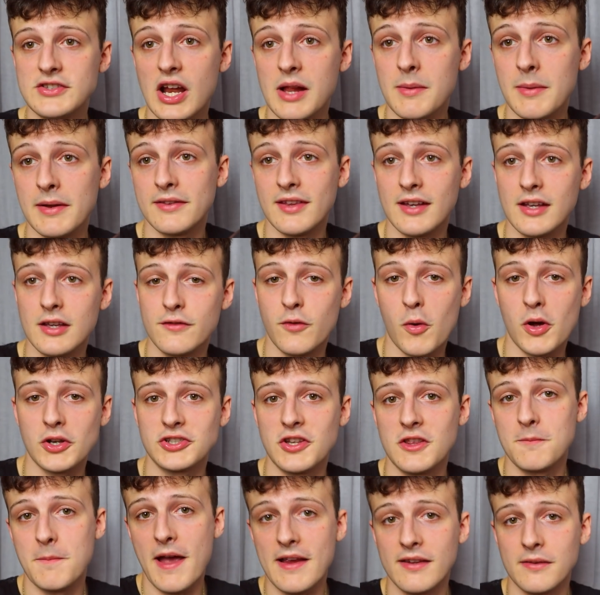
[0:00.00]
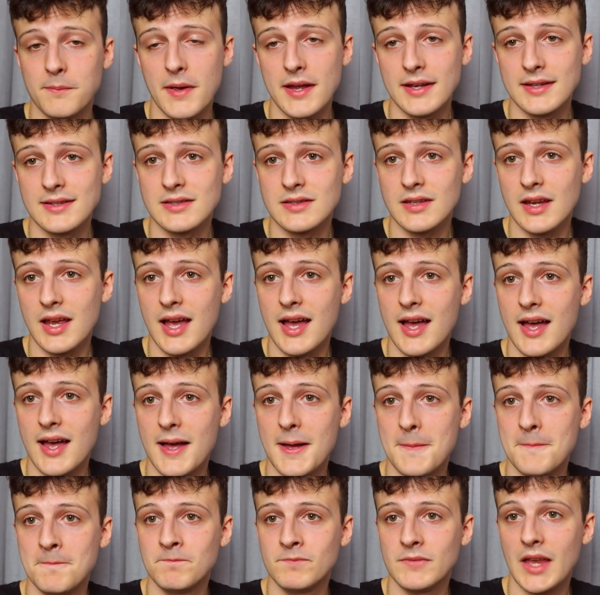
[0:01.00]
and gentlemen, thank you for watching the best bits.
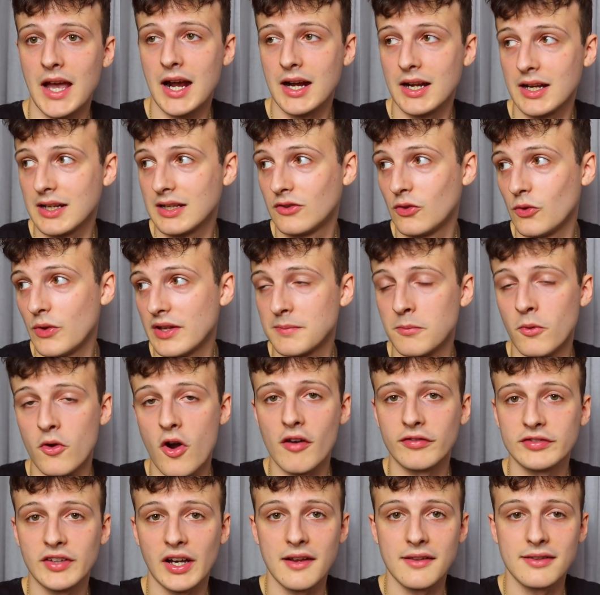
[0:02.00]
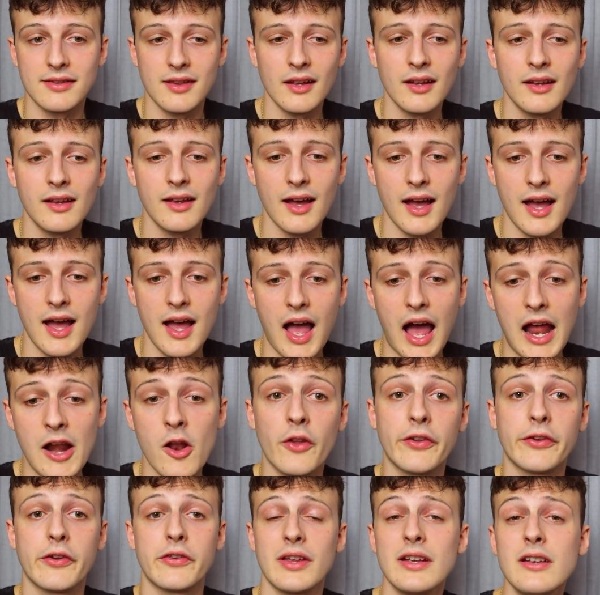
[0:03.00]
Um, I'm going to do this more often, I think. Uh, and
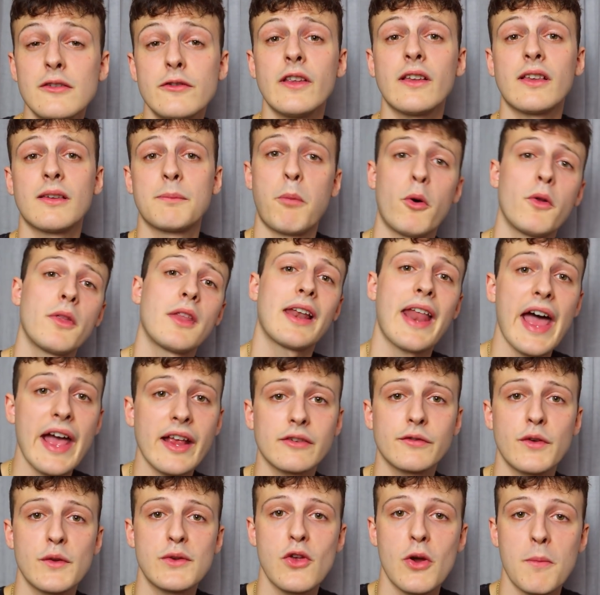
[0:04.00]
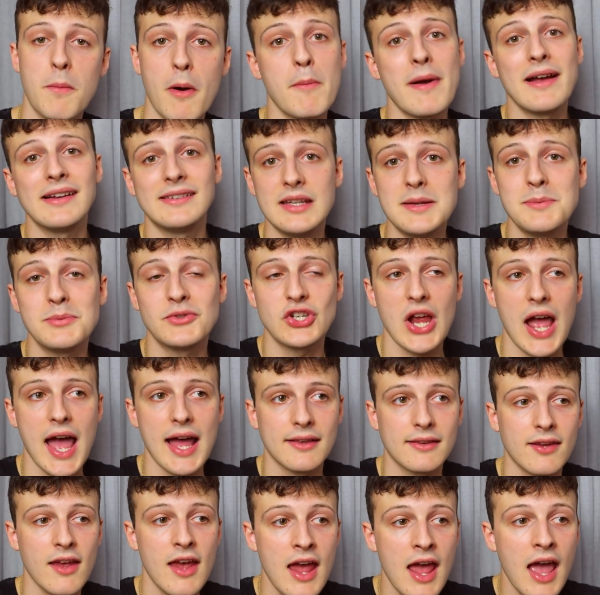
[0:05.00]
also, thank you for the support in the last video about my deep
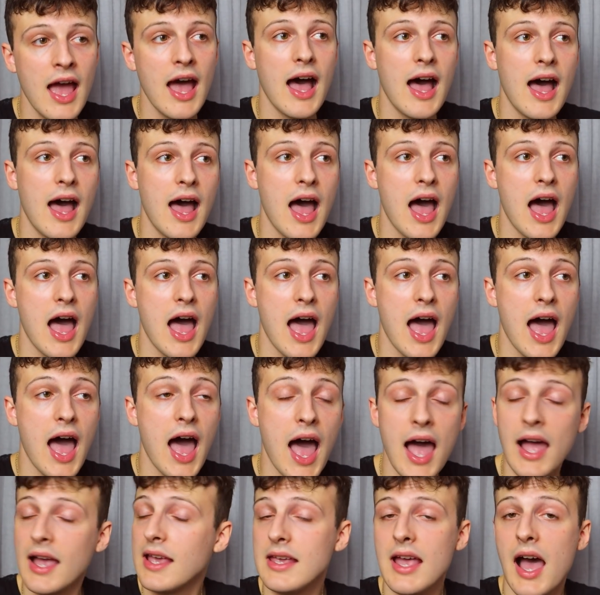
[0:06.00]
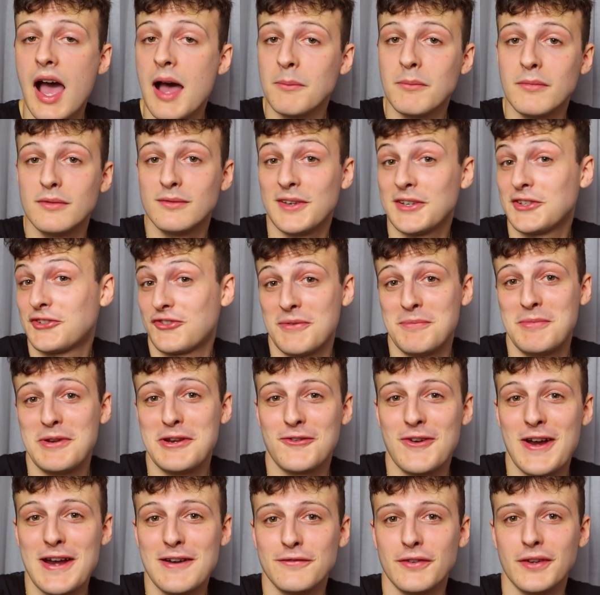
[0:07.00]
chat. Uh, I am extremely
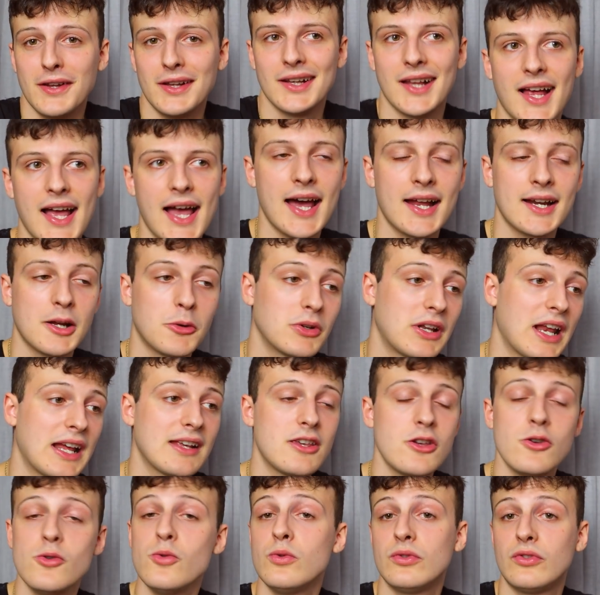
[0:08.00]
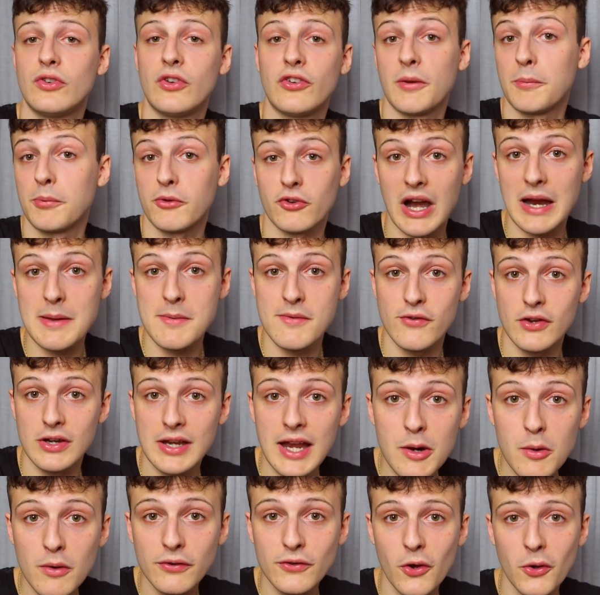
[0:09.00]
grateful, and I would like you to subscribe if you're
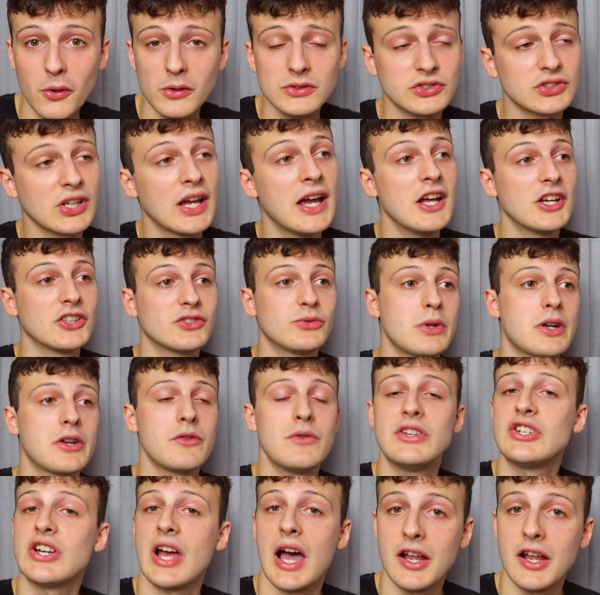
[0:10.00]
new, of course, so we can reach